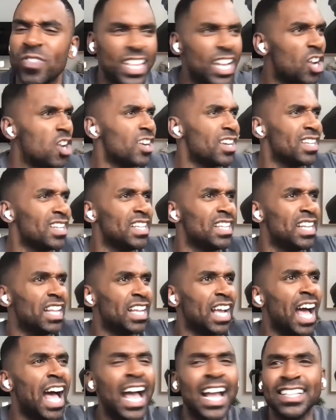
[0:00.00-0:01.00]
They're
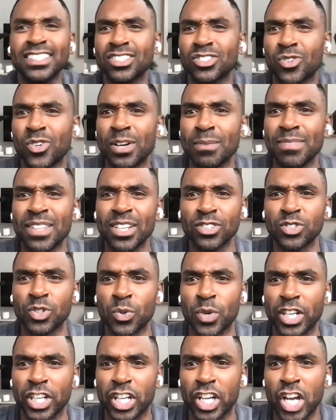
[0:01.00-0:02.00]
eating ice cream. They're
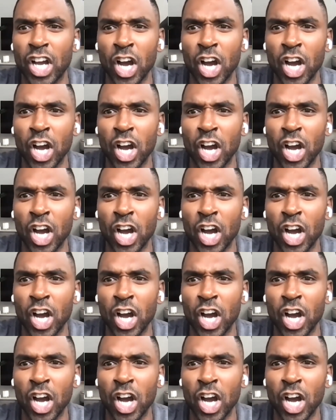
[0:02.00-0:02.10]
doing